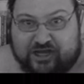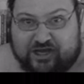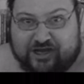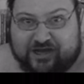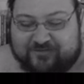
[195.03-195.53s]

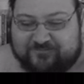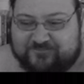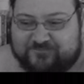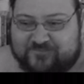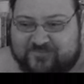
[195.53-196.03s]
Uh,
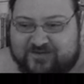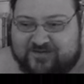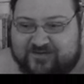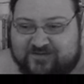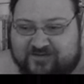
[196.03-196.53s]

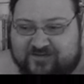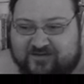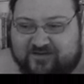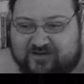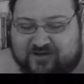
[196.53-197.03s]

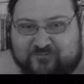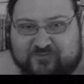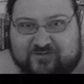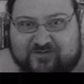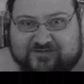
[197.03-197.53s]
um,